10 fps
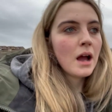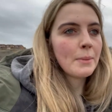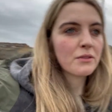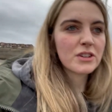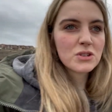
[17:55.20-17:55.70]

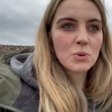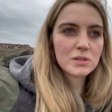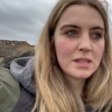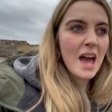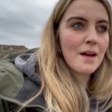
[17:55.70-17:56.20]
I'm not really sure
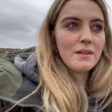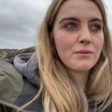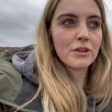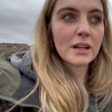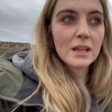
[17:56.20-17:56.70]
what's there. I've
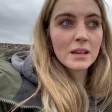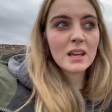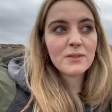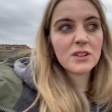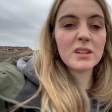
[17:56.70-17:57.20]
never really
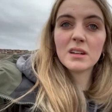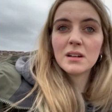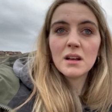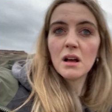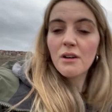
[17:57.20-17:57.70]
even
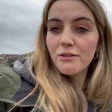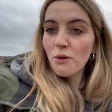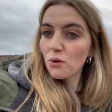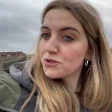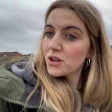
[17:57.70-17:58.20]

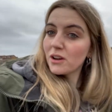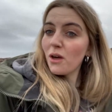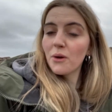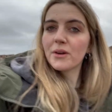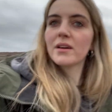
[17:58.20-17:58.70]
thought to
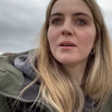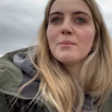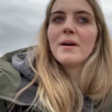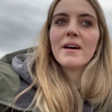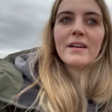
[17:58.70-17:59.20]
look,
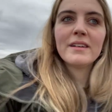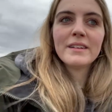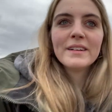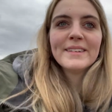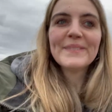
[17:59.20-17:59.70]
but
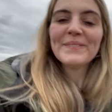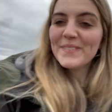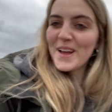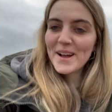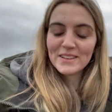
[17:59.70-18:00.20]

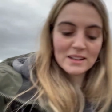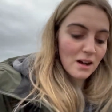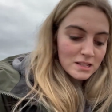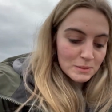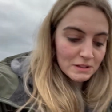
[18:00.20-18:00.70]
yeah, the
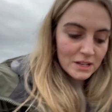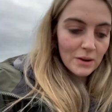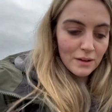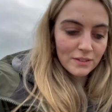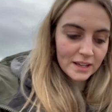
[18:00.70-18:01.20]
art has been so
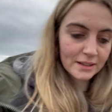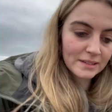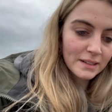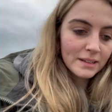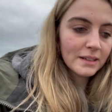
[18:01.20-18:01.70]
lovely.
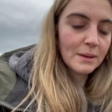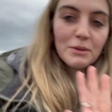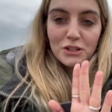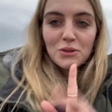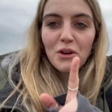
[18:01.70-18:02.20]

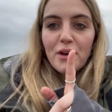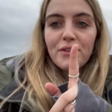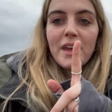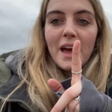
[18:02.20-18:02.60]
But it's not over